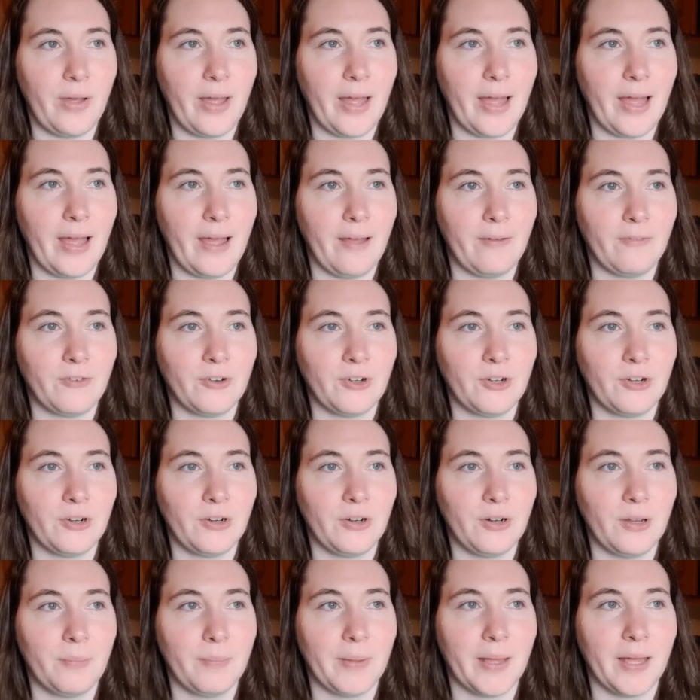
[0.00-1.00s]
after
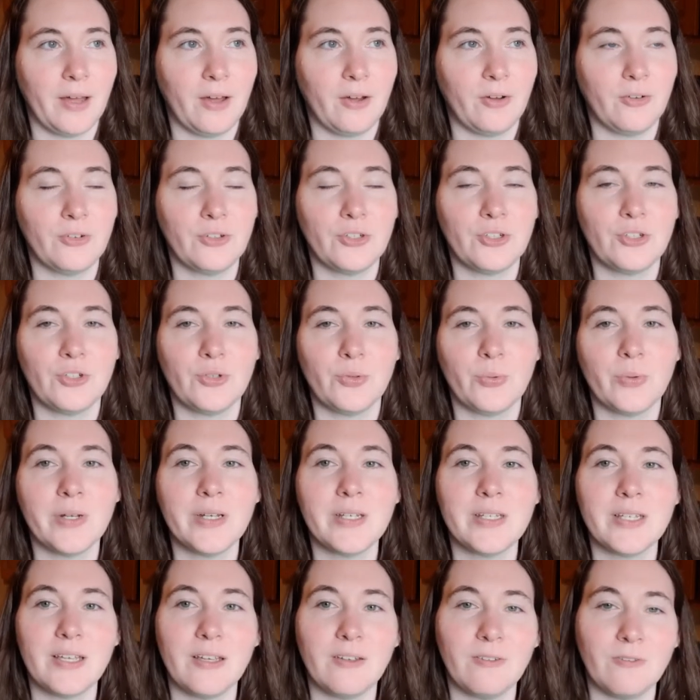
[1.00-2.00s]
about
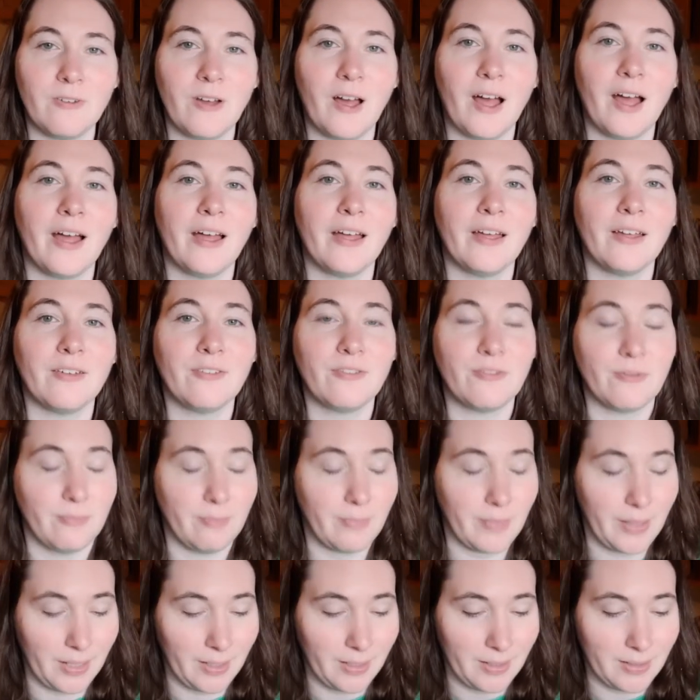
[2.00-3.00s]
25
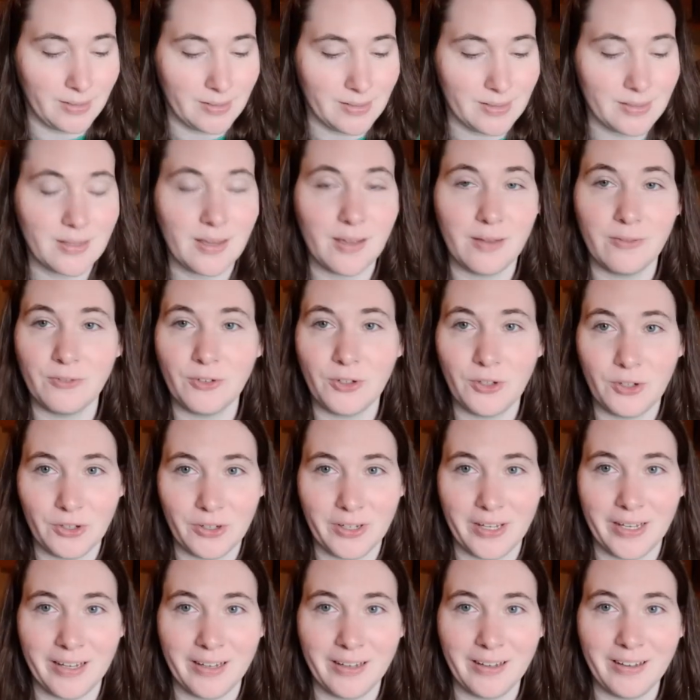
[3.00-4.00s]
minutes of
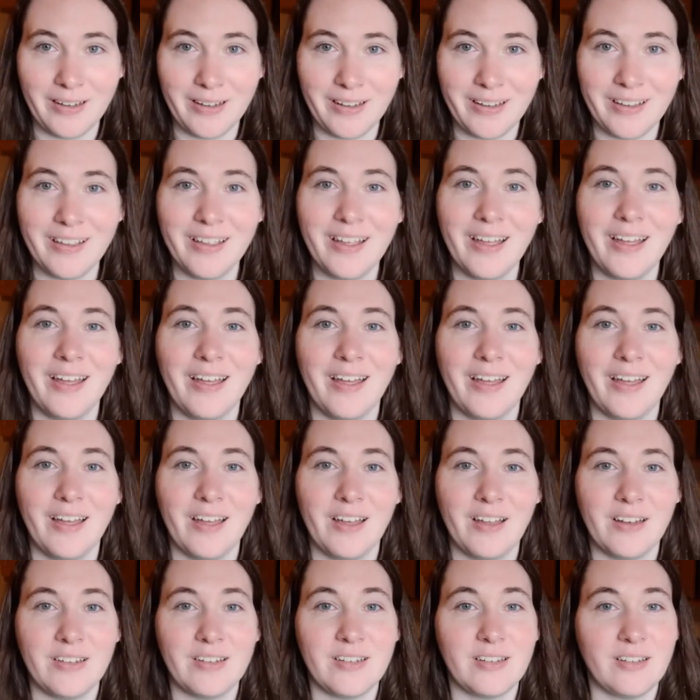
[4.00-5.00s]
cooking,
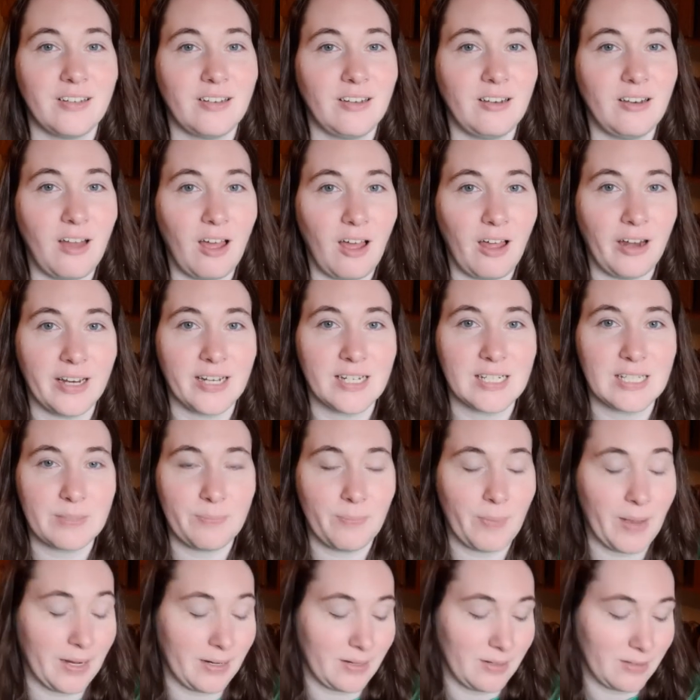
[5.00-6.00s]
did not
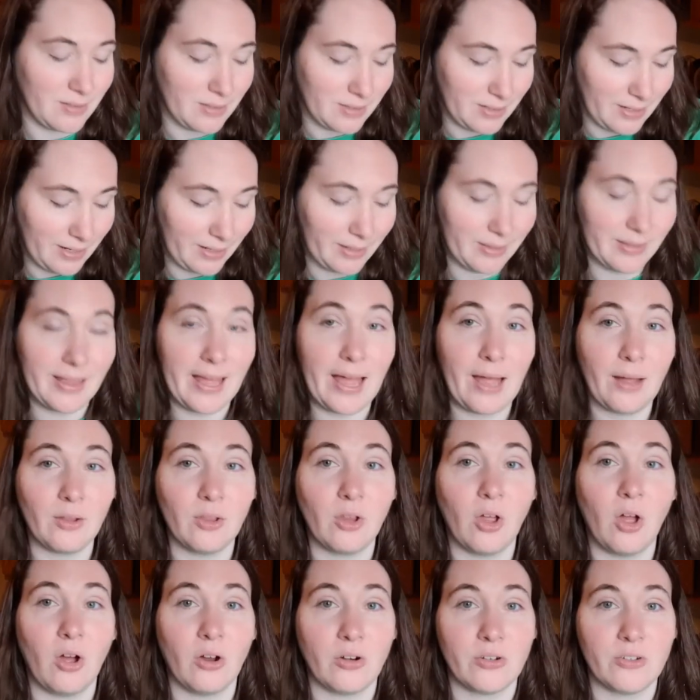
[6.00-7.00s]
expect it to take that
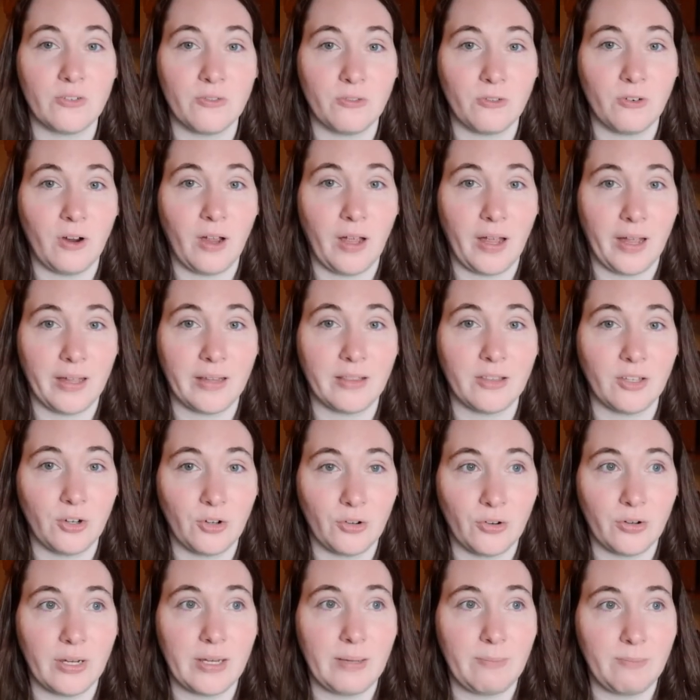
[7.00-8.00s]
long to fry. The
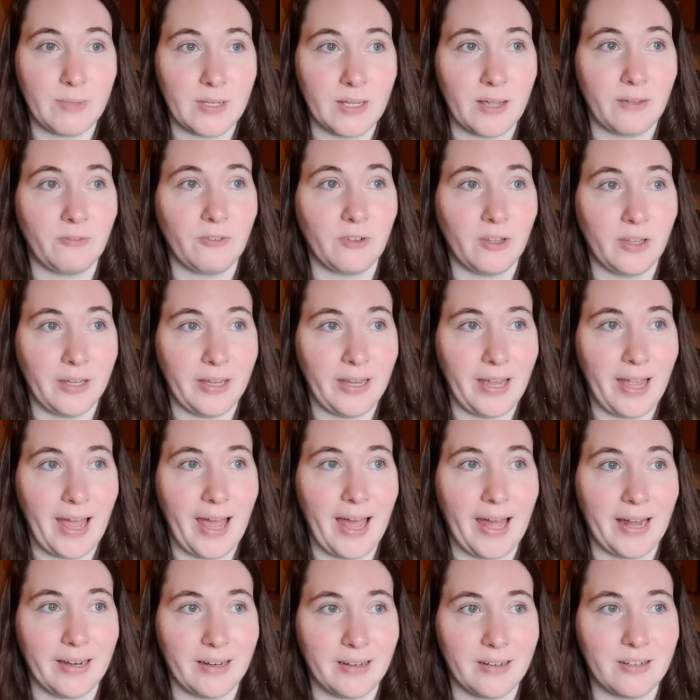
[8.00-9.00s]
cream definitely
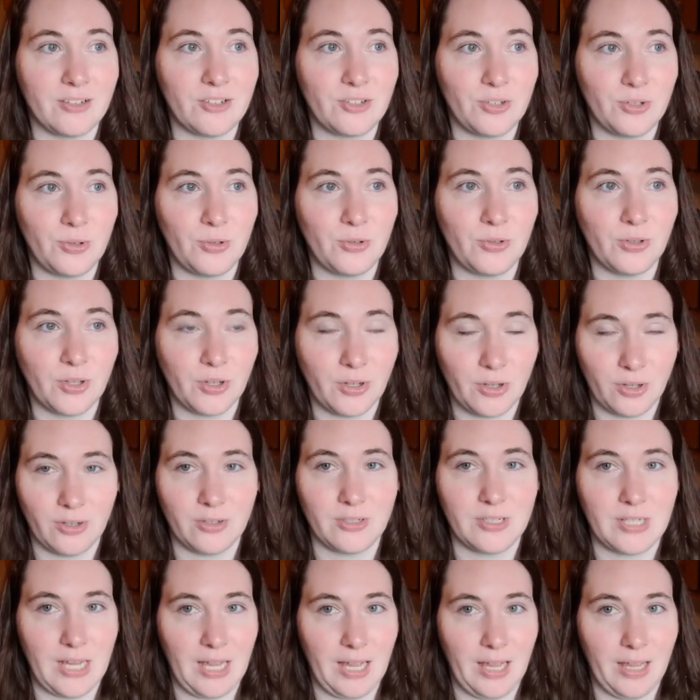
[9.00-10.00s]
added to the cook
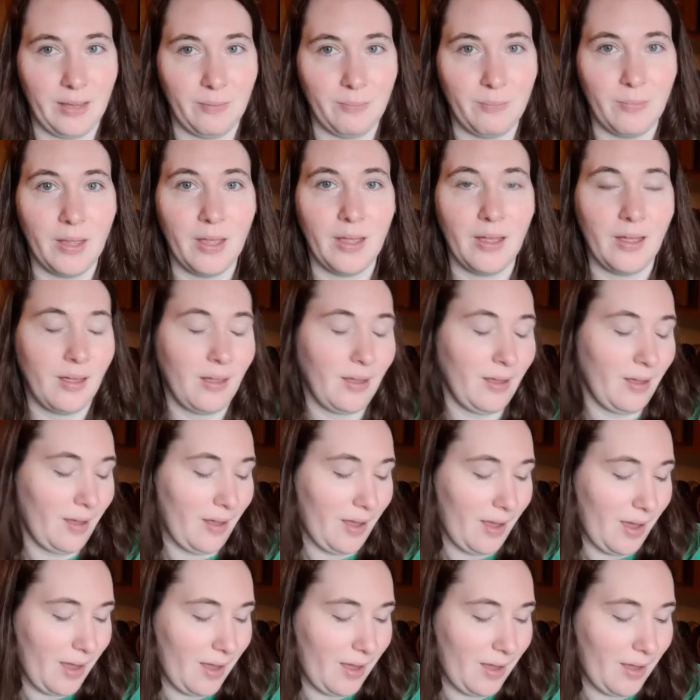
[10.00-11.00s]
time.
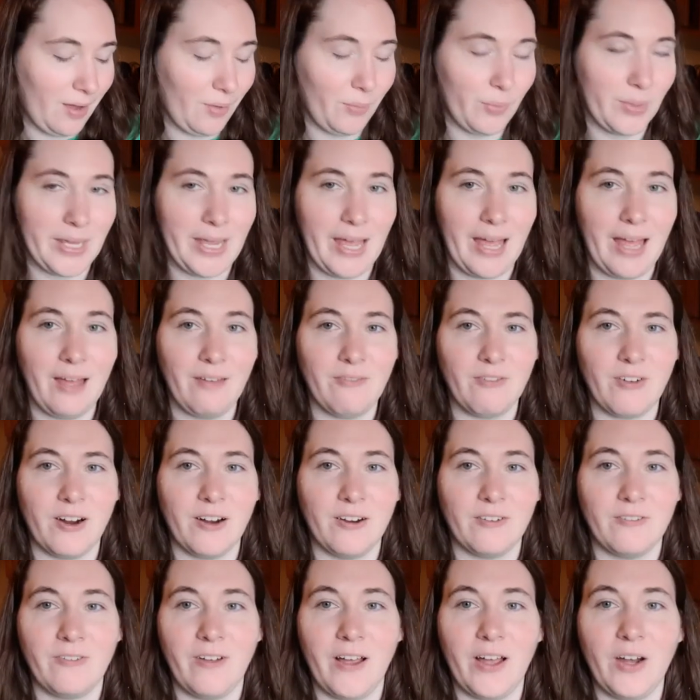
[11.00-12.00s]
We have our
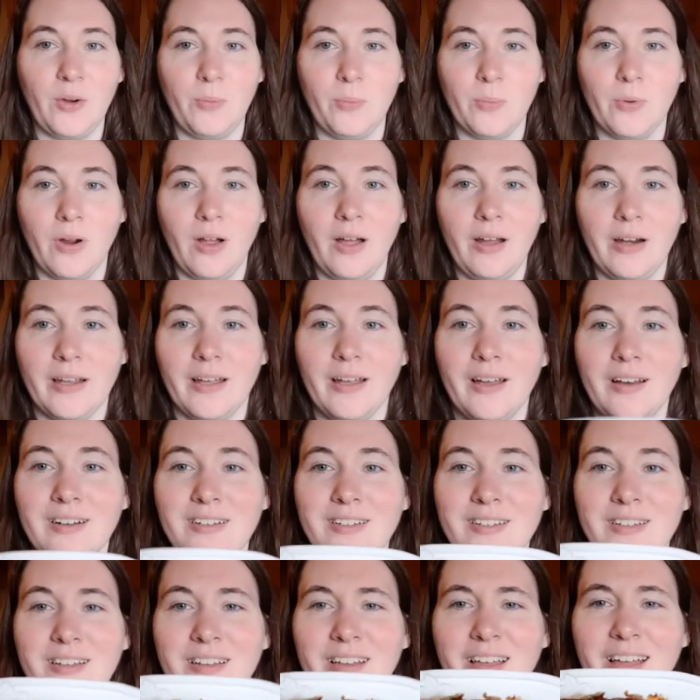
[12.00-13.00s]
final
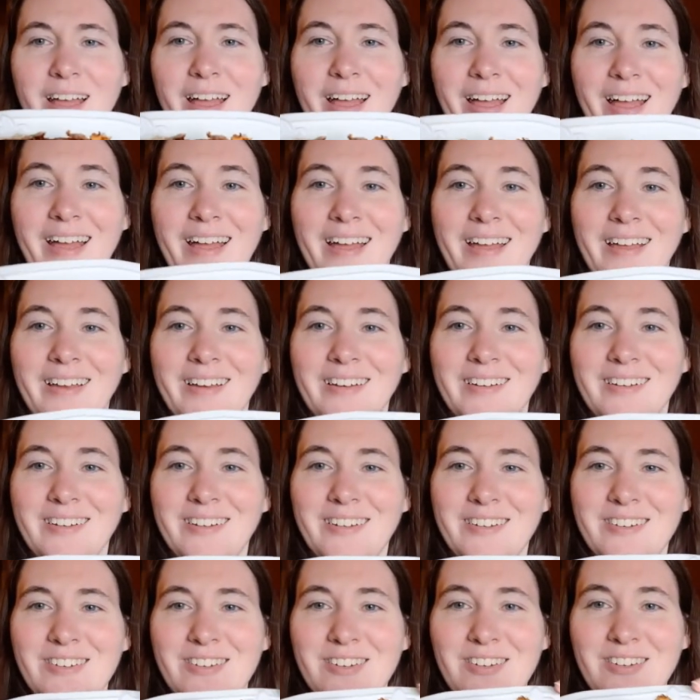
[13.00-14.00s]
product,
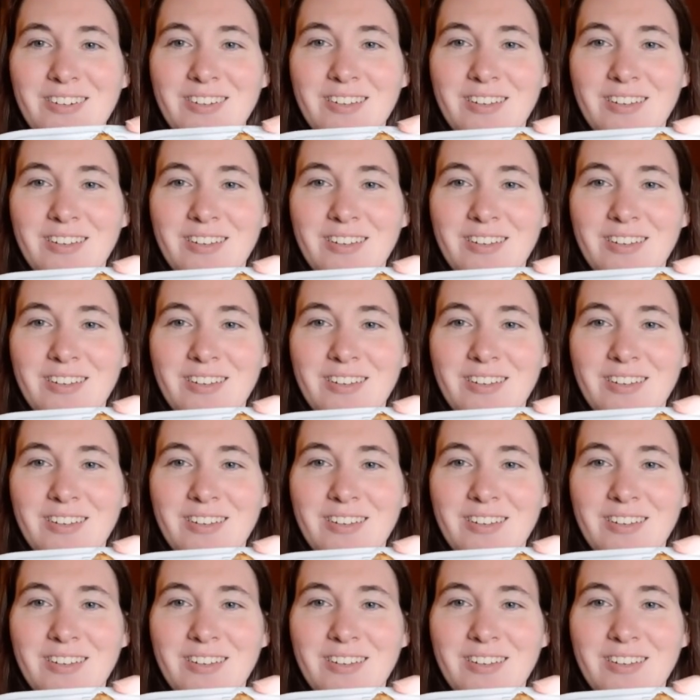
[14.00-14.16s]
and